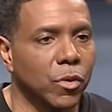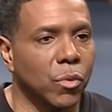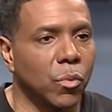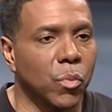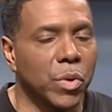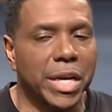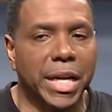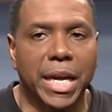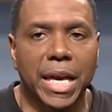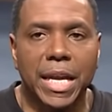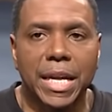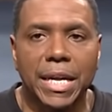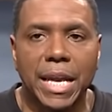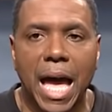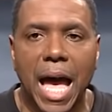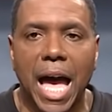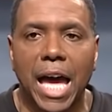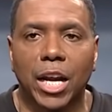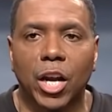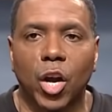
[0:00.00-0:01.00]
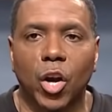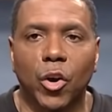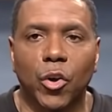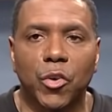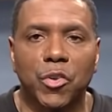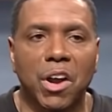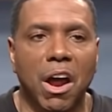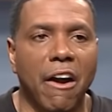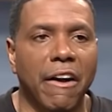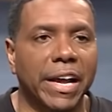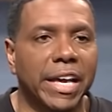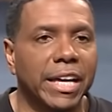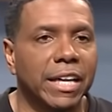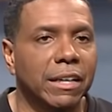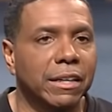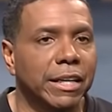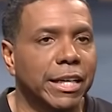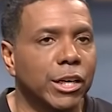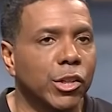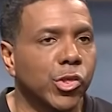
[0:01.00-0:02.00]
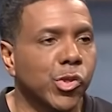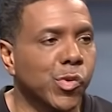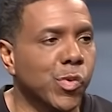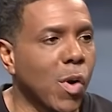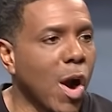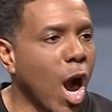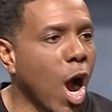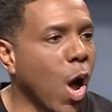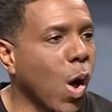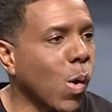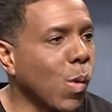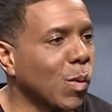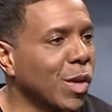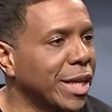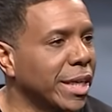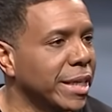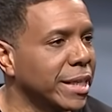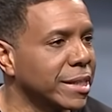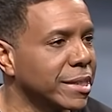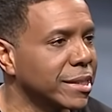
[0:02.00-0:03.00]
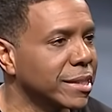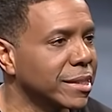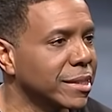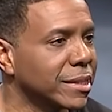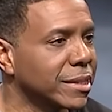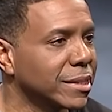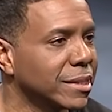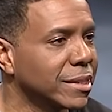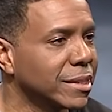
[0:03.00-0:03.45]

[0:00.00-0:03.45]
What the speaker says: We cannot earn our healing through our holiness.